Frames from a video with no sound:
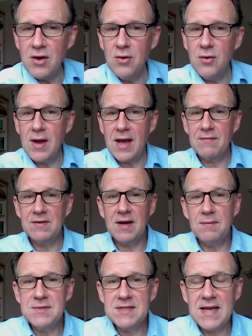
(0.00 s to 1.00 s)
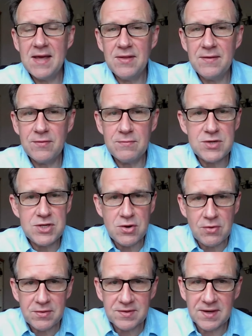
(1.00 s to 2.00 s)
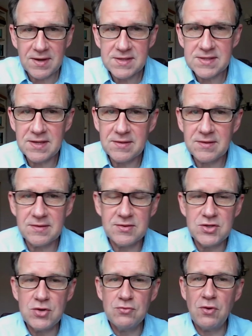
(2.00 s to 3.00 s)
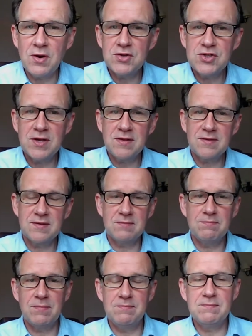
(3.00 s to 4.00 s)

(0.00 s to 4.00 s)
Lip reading: who have come together from neuroscientists, neurologists,